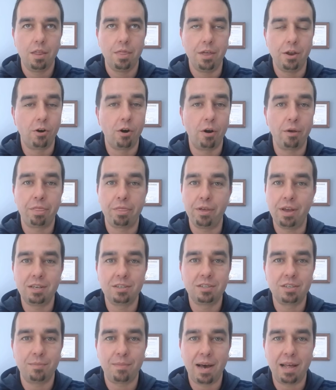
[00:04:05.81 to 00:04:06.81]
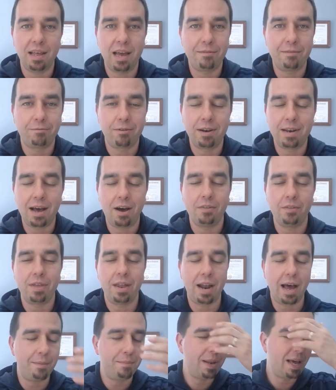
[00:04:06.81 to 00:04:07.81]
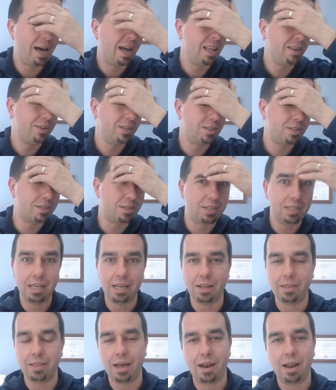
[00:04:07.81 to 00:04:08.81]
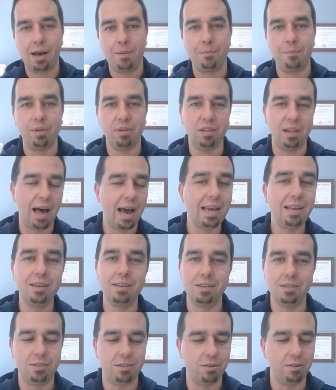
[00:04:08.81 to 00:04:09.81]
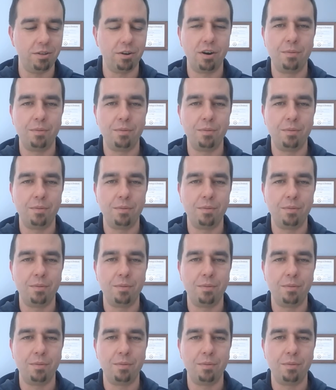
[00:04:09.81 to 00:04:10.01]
there are things in my life right now that I'm not even seeing, that I'm blinded to.